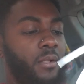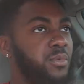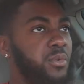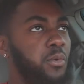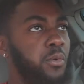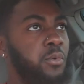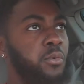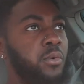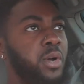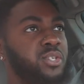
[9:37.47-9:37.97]

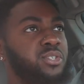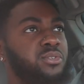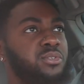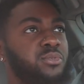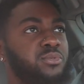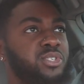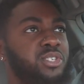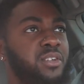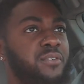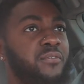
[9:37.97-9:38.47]
Ooh, I should
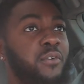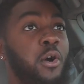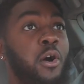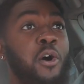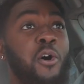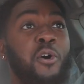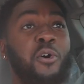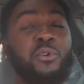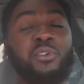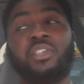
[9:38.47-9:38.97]
do
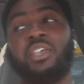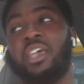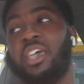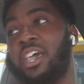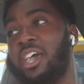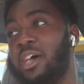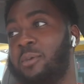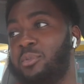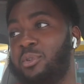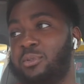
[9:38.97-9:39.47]
Oh
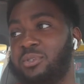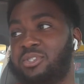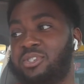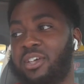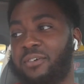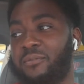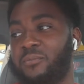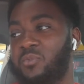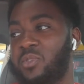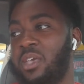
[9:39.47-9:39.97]
yeah, I'm doing
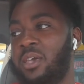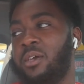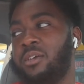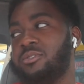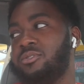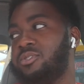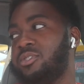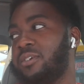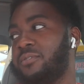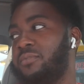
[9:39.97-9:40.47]

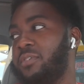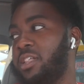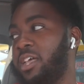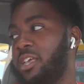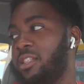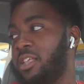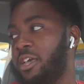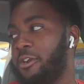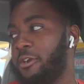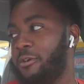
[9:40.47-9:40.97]

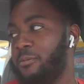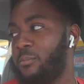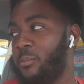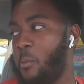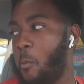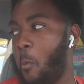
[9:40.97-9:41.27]
Chick-fil-A later.